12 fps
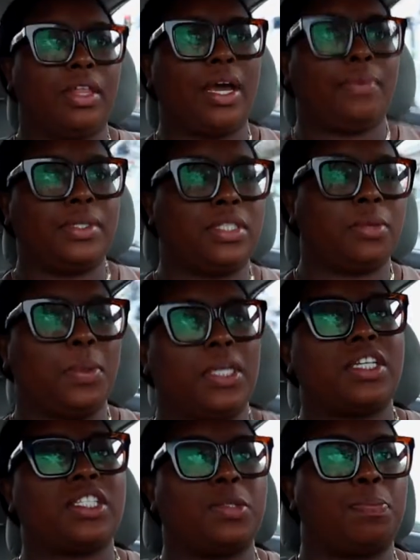That was to
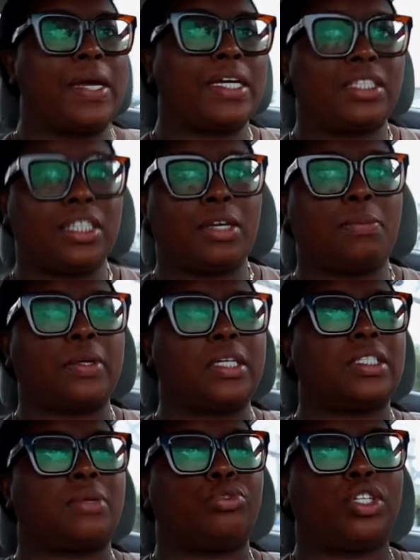be expected
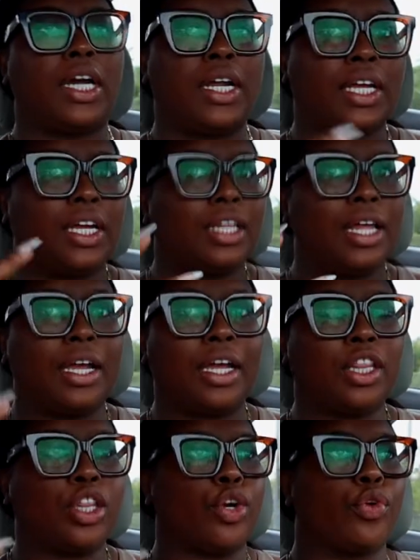because I'm trying to get like
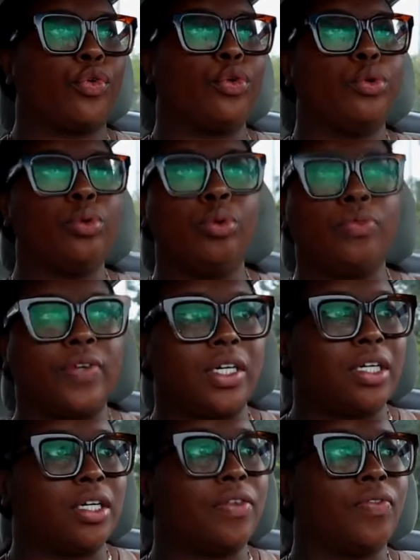in the groove
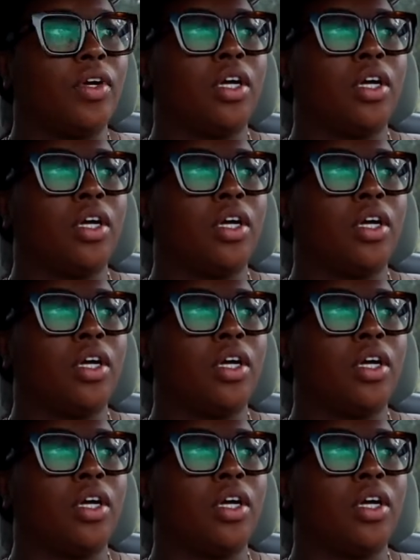of,